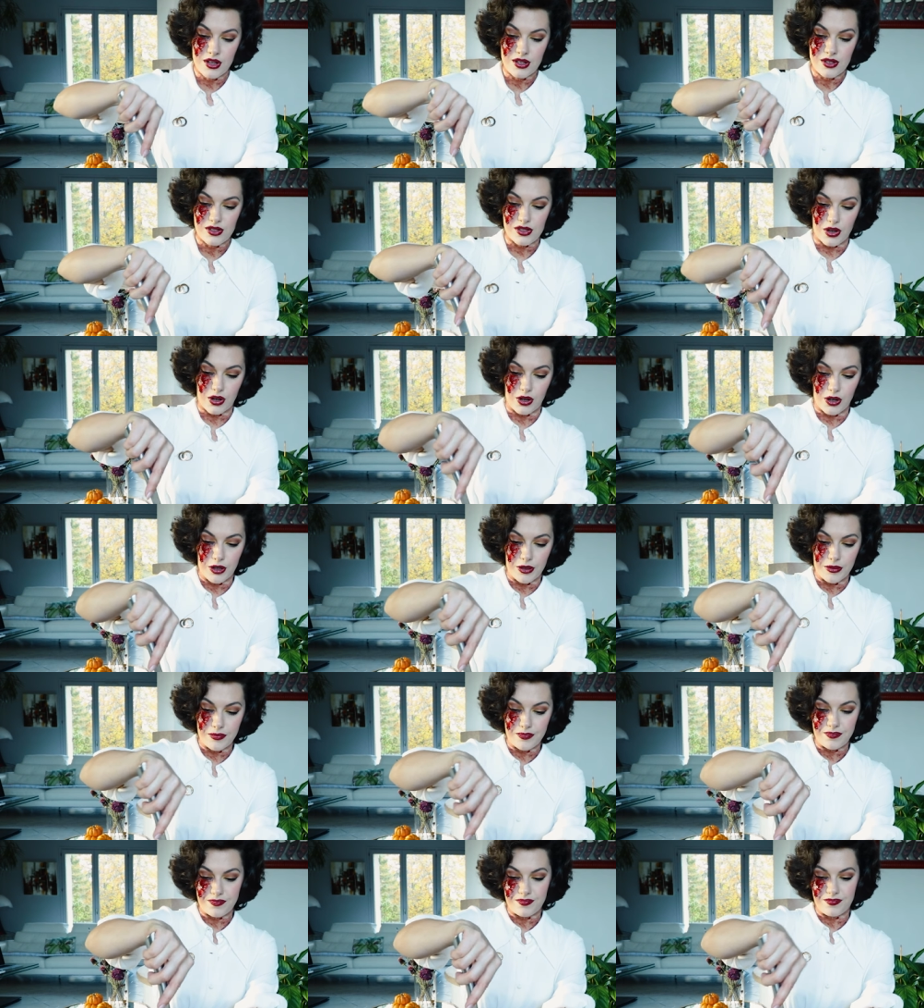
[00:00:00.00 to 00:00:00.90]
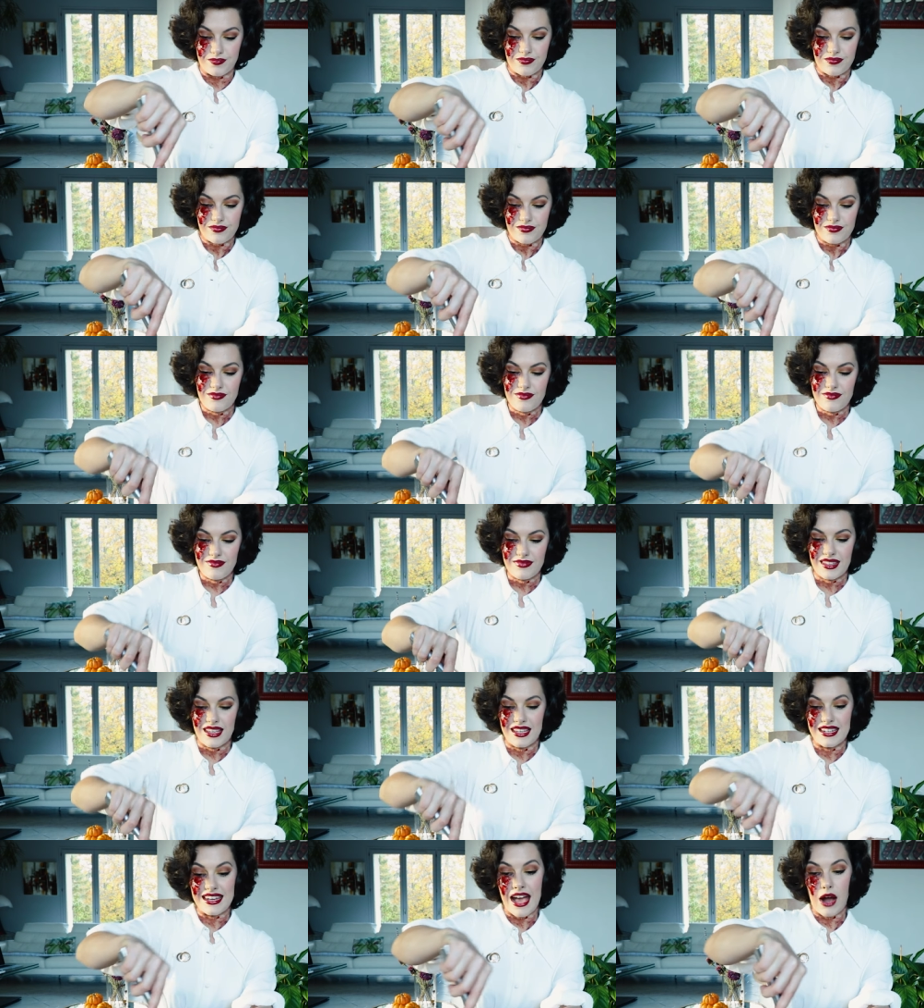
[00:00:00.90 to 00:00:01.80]
So
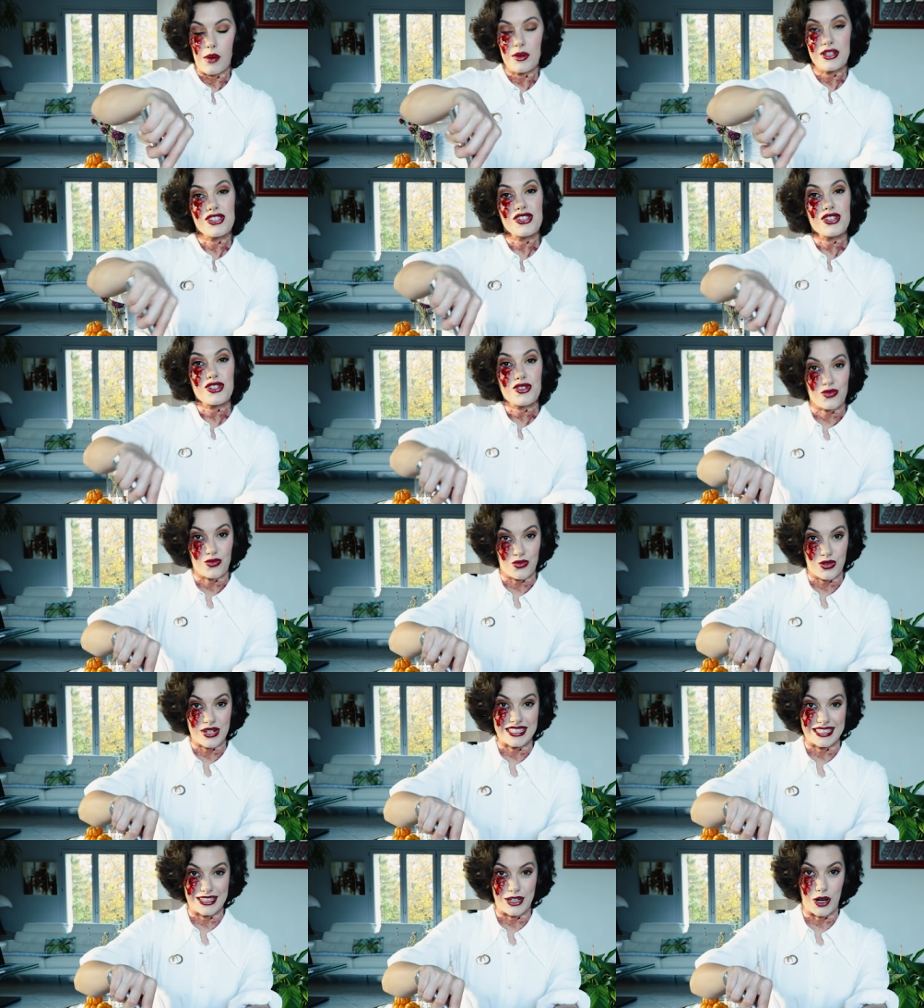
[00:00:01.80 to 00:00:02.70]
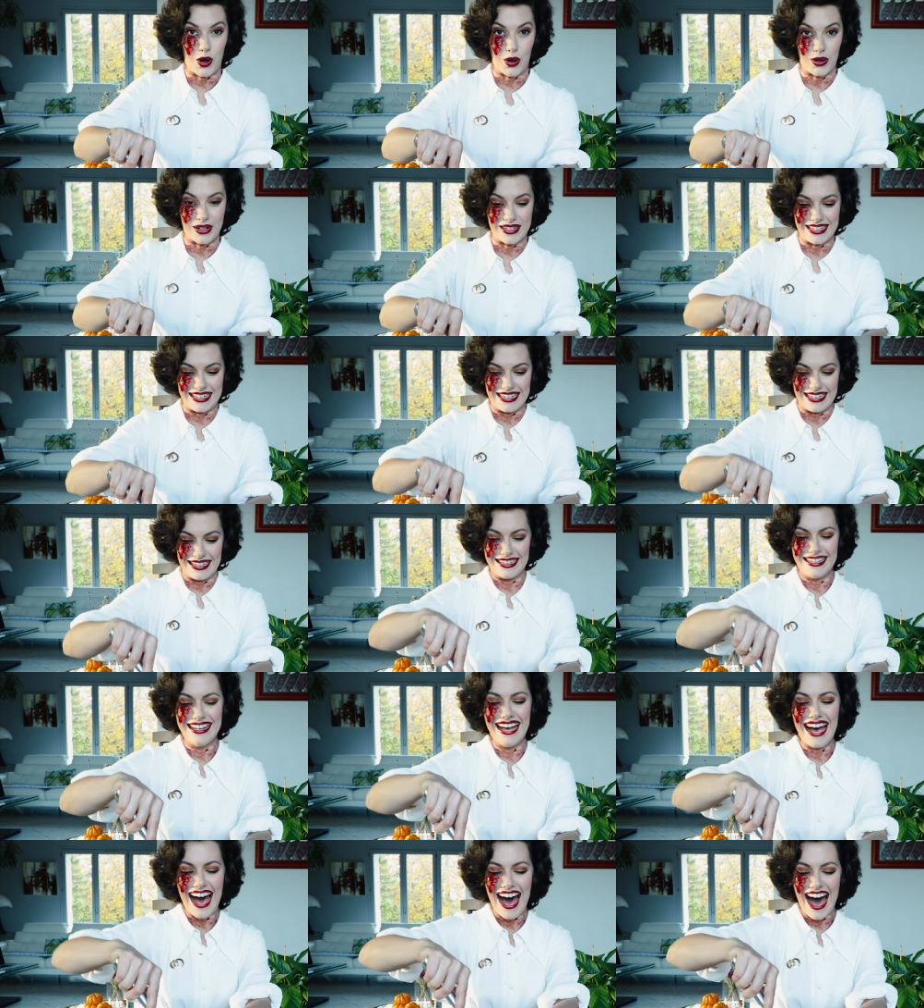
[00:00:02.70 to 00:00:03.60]
now it's just really hot in here
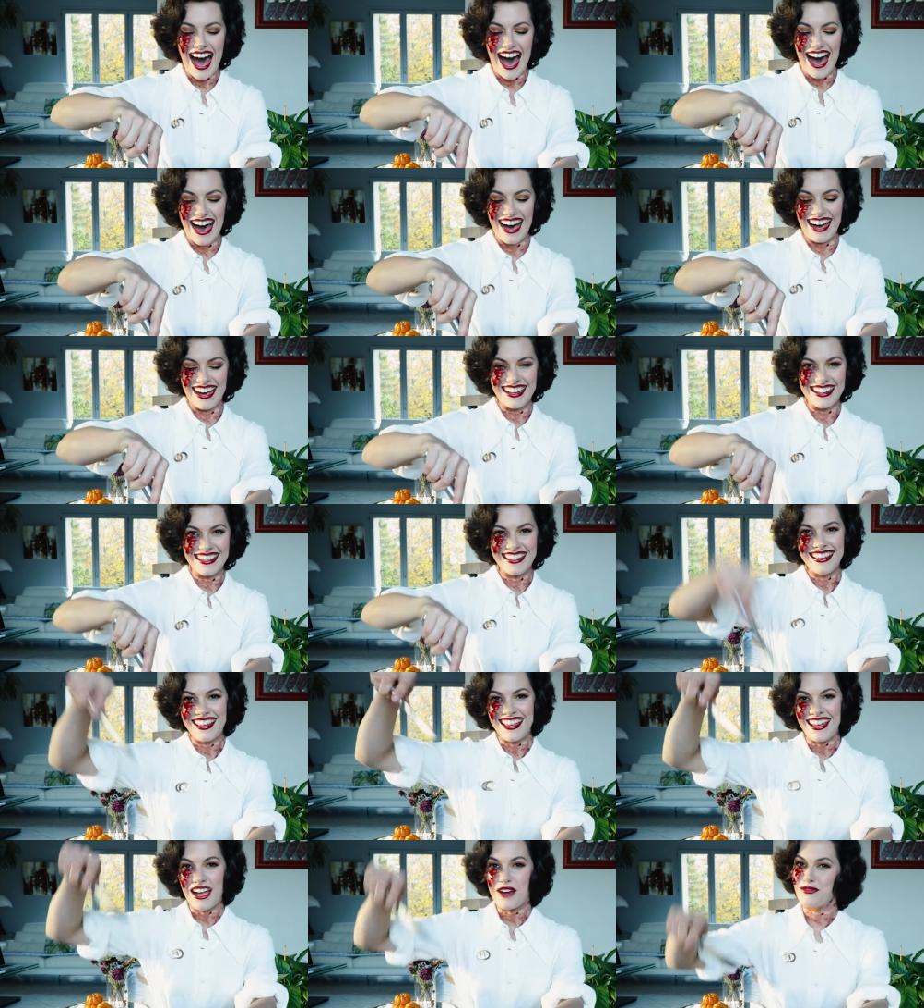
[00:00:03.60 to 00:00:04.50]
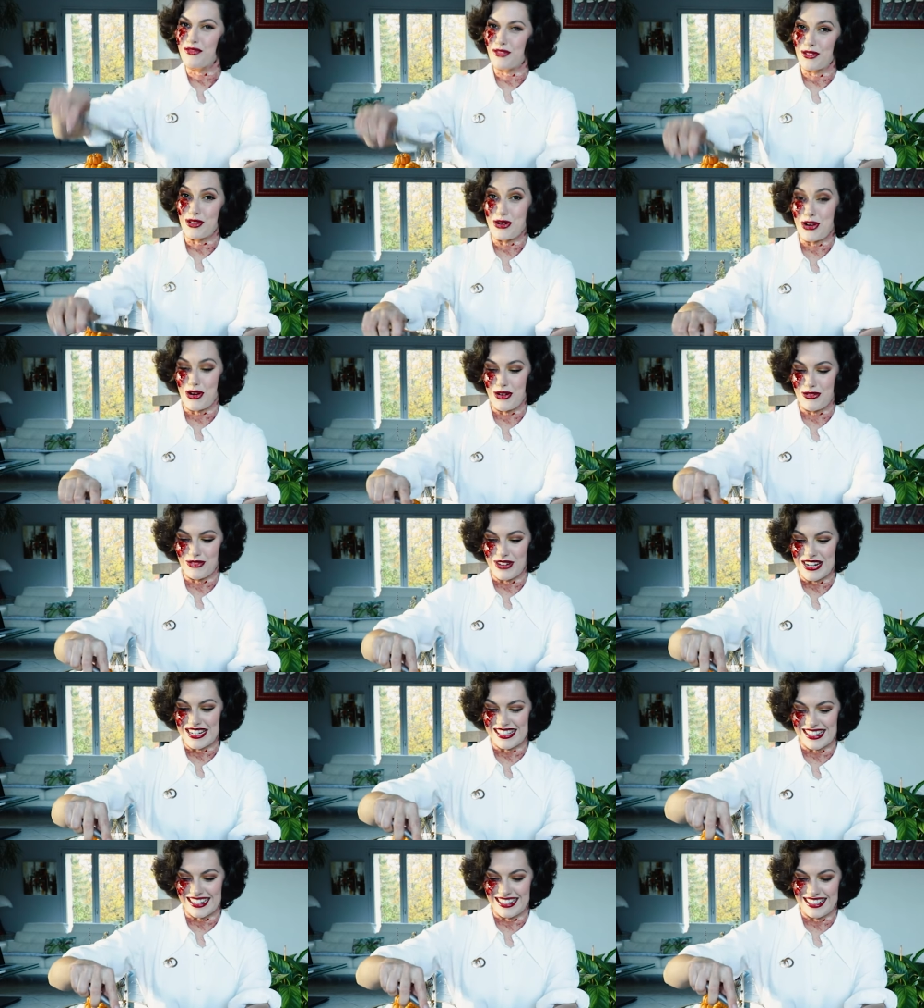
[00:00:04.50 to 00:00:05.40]
for no
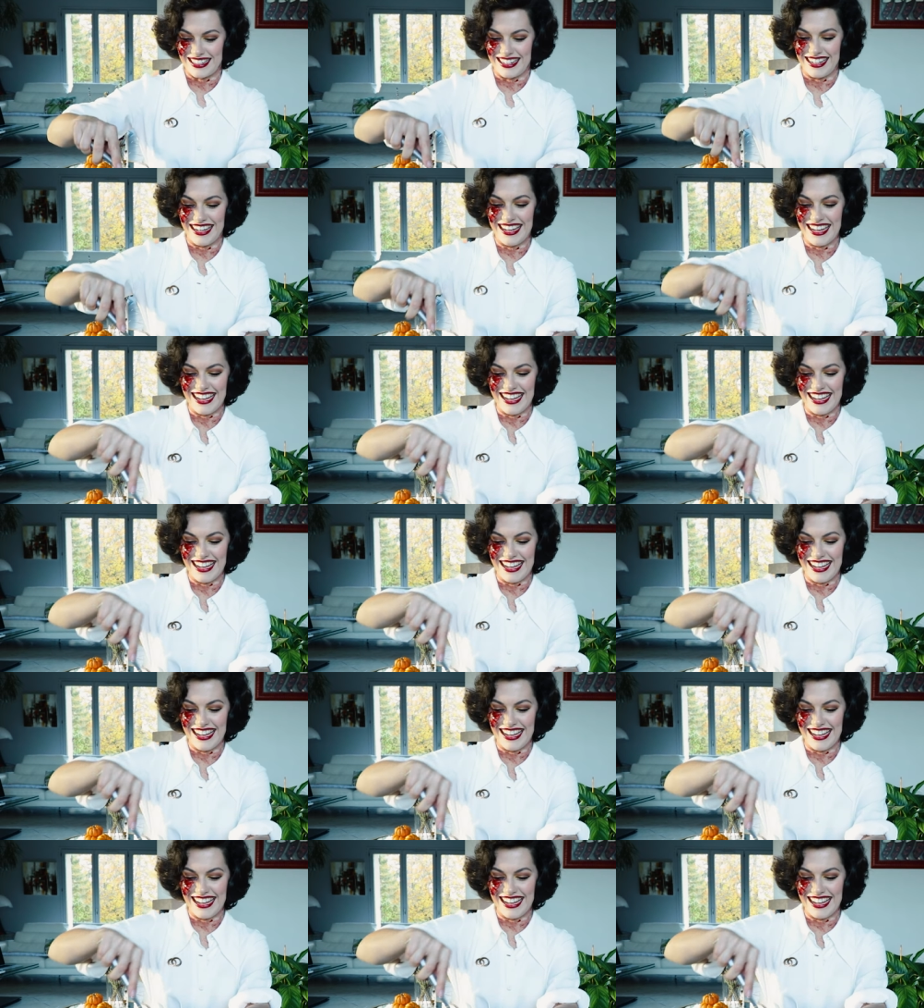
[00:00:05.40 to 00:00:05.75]
reason.